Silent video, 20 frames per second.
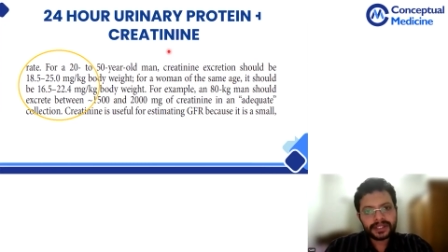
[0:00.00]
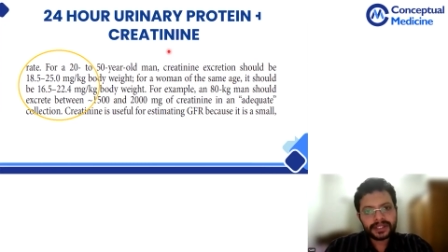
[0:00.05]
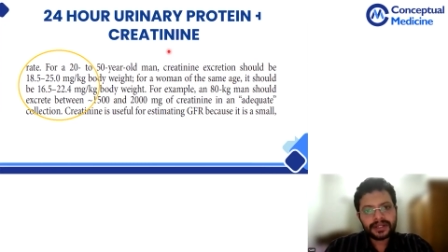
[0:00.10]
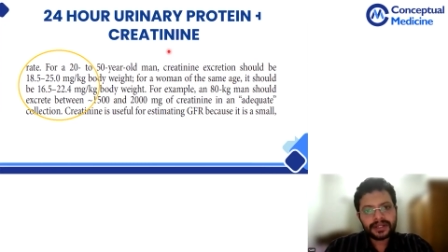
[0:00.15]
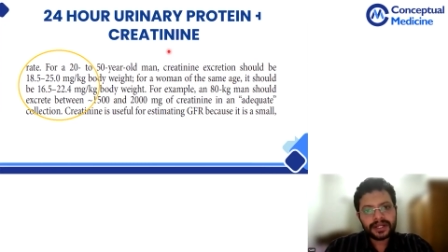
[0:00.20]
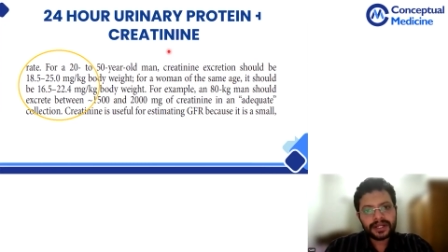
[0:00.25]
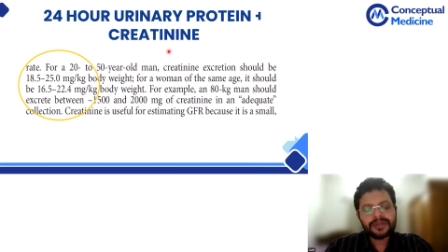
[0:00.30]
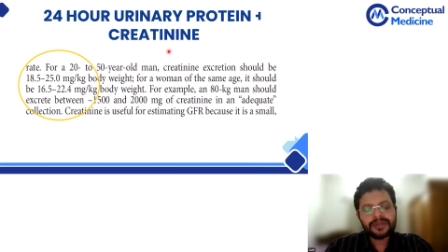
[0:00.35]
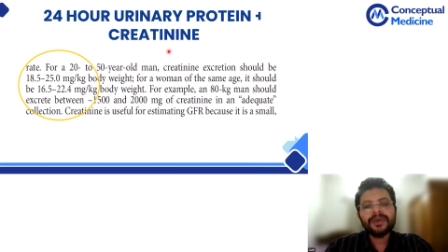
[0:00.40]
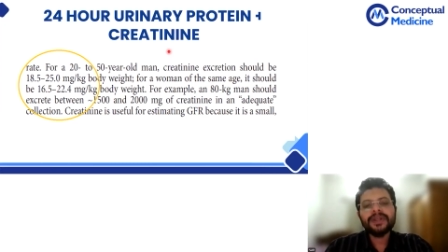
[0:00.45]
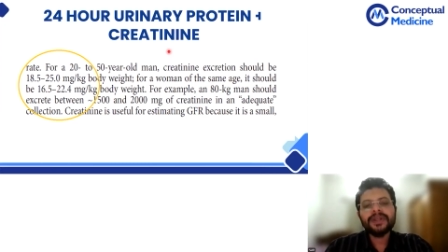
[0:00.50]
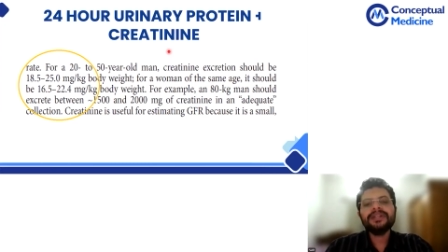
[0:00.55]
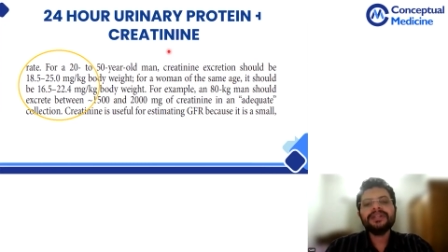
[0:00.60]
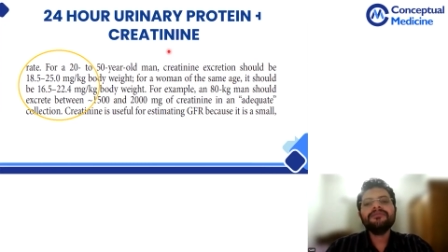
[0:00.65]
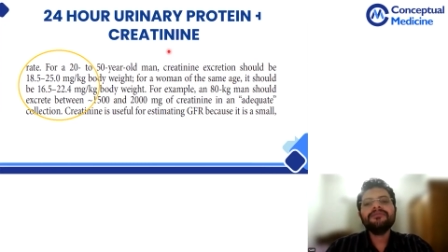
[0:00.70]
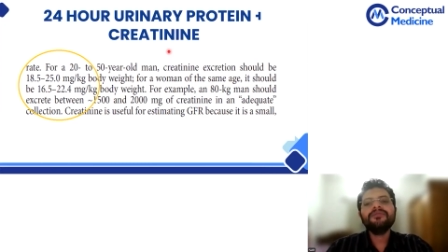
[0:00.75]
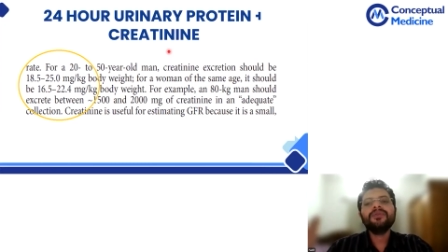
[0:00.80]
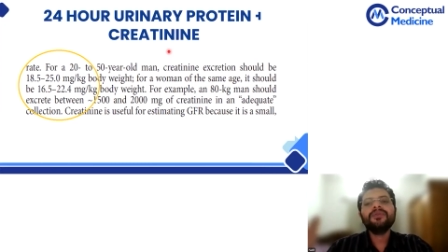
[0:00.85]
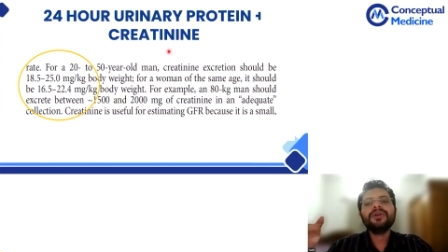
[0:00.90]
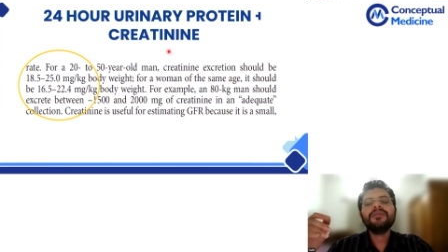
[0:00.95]
a
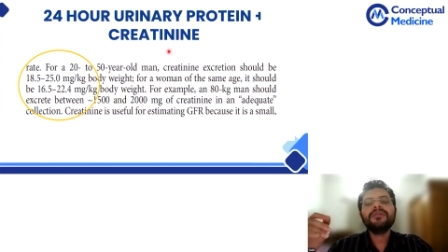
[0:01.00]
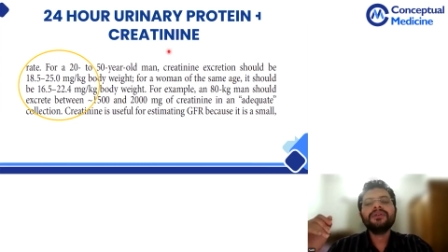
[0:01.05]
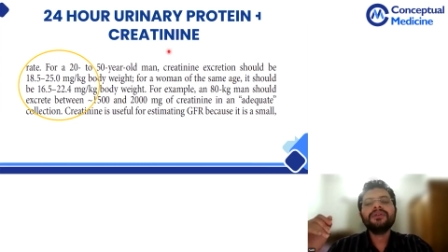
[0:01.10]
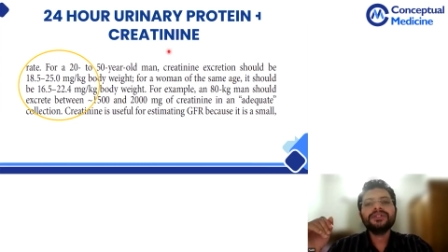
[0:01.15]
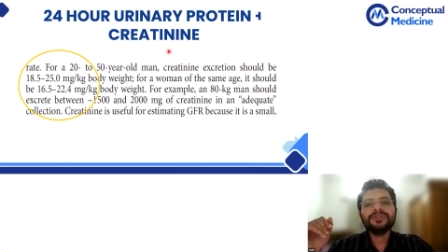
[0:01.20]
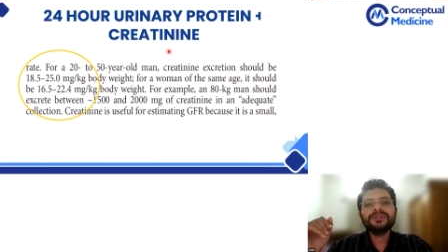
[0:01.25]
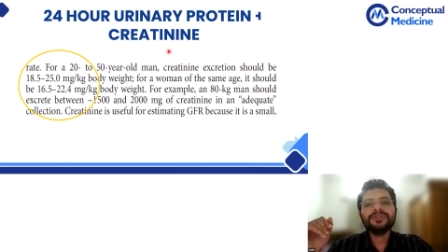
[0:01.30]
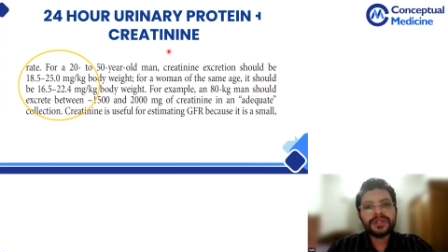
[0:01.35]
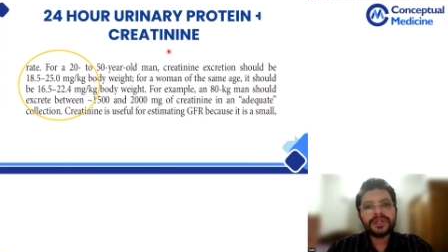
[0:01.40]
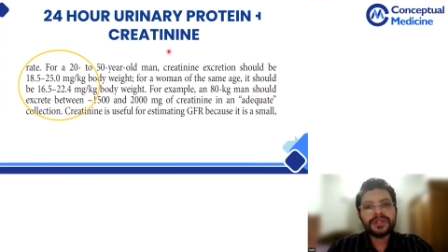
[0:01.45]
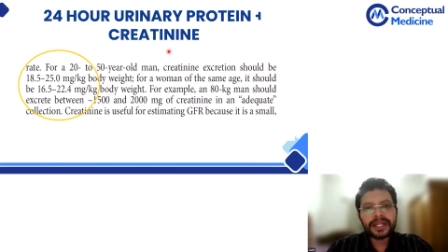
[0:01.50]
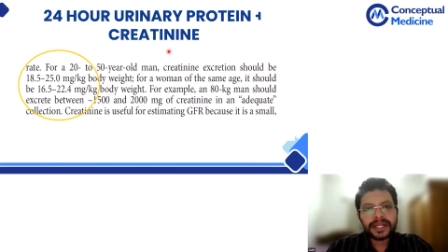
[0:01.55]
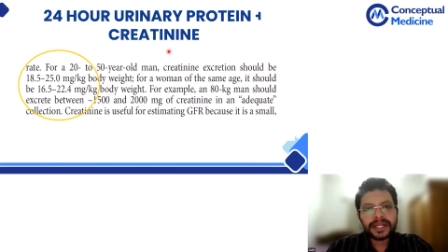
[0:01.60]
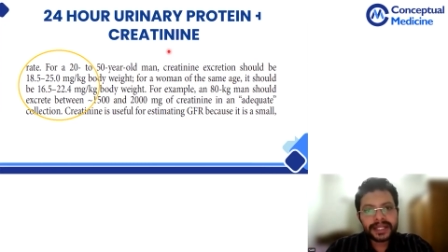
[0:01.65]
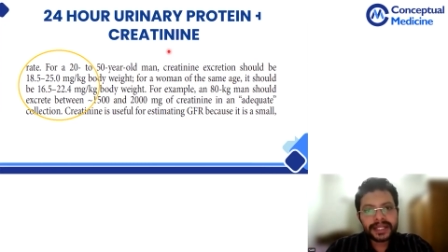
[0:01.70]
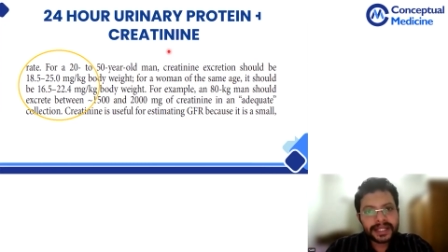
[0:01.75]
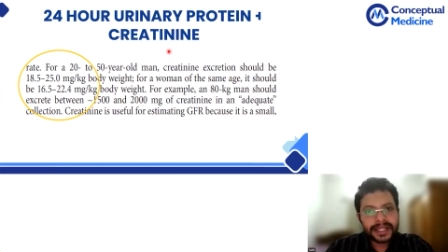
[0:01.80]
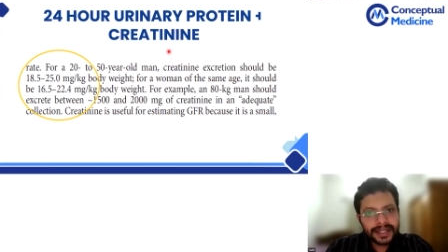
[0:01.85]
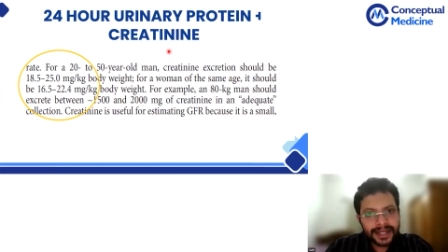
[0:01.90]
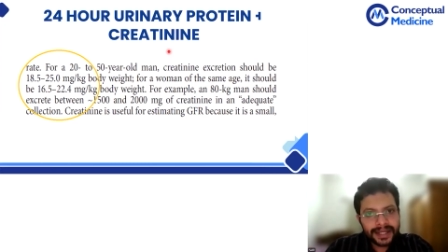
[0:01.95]
24-hour
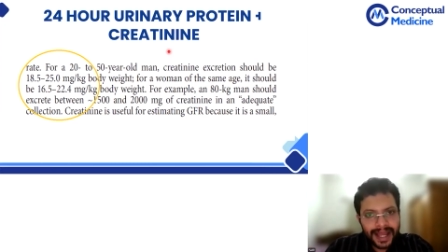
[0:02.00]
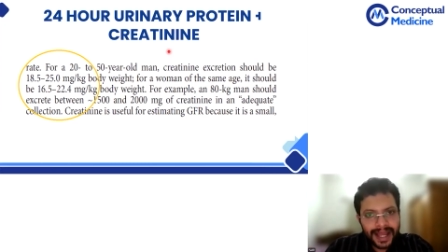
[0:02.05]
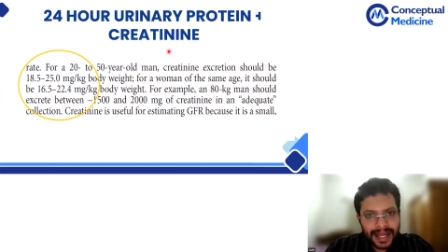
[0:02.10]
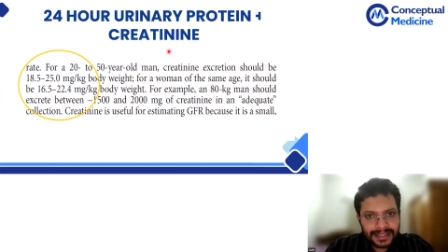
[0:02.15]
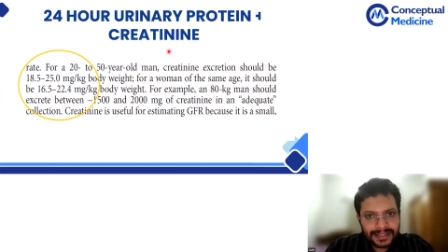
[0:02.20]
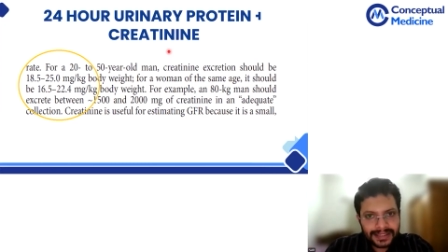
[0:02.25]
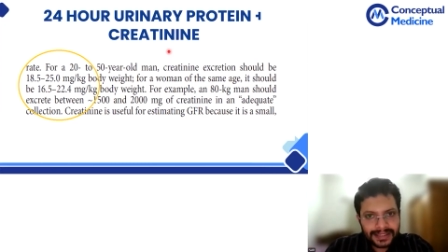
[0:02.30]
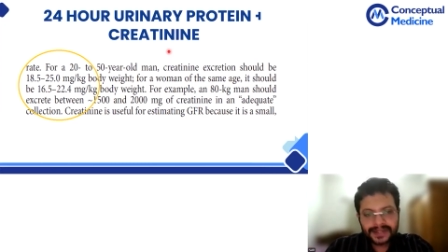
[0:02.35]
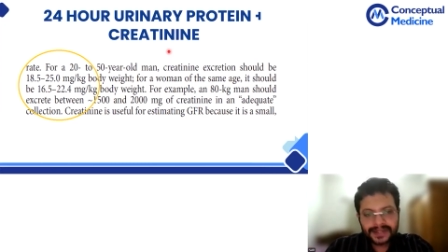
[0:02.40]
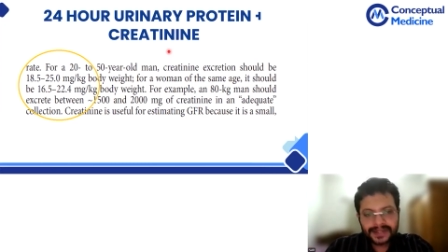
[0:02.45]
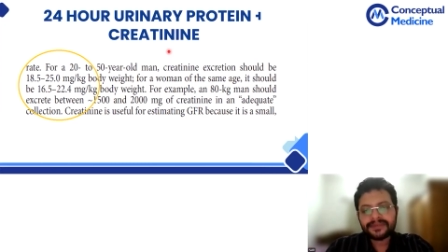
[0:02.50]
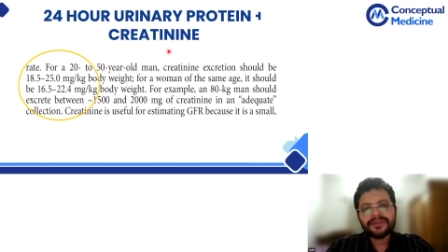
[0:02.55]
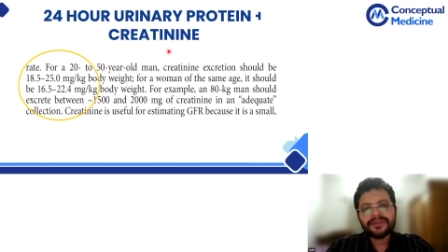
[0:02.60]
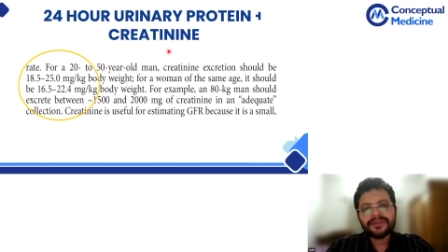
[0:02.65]
urinary creatinine.